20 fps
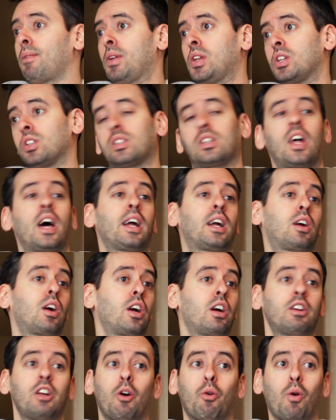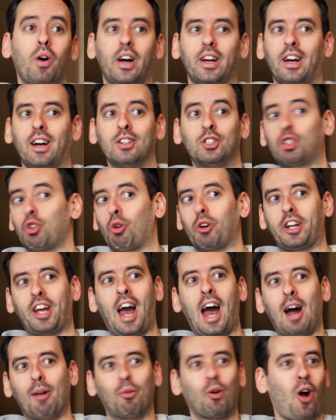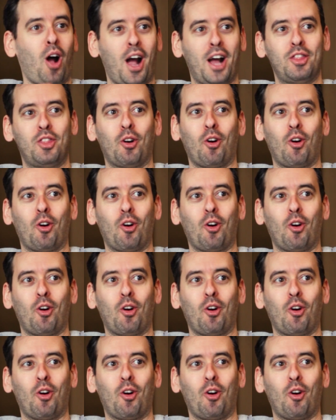I mean, it's like, you know, like a short cab ride.